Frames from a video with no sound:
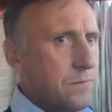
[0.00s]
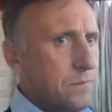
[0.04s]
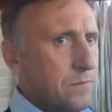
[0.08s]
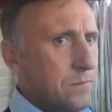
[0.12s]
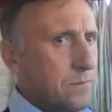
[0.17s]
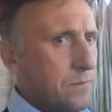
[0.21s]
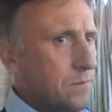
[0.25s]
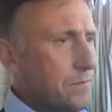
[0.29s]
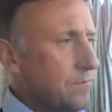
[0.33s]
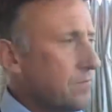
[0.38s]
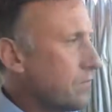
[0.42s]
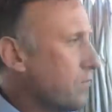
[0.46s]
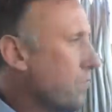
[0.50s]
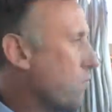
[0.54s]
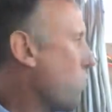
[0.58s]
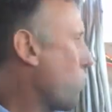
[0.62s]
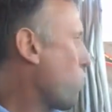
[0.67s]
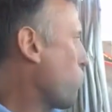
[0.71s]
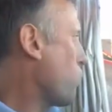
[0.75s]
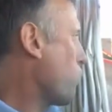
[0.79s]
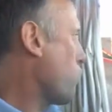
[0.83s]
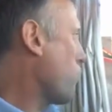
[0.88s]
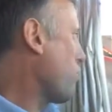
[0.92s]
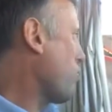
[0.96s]

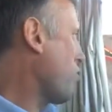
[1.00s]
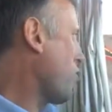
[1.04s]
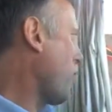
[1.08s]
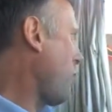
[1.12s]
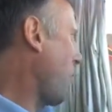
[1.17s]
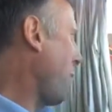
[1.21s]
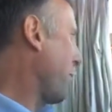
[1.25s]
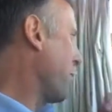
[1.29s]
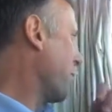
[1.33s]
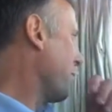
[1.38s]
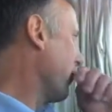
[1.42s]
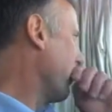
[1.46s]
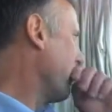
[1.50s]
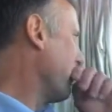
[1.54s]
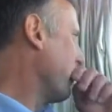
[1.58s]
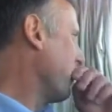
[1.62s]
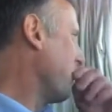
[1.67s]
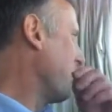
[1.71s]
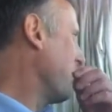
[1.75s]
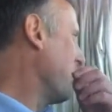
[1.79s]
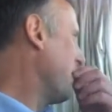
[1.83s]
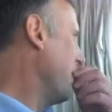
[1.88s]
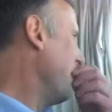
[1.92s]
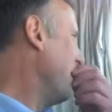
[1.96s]
5-1. Mark, once again,
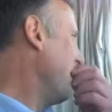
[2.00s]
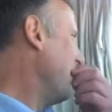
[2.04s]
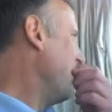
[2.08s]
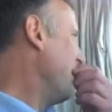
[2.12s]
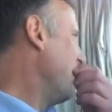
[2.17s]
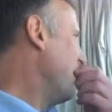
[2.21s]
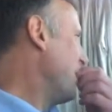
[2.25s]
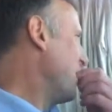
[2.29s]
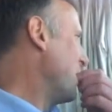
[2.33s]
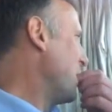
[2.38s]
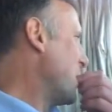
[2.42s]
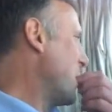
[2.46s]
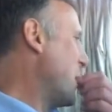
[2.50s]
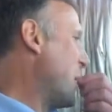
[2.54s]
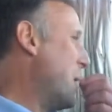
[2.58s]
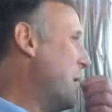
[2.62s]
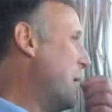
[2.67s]
very frustrating.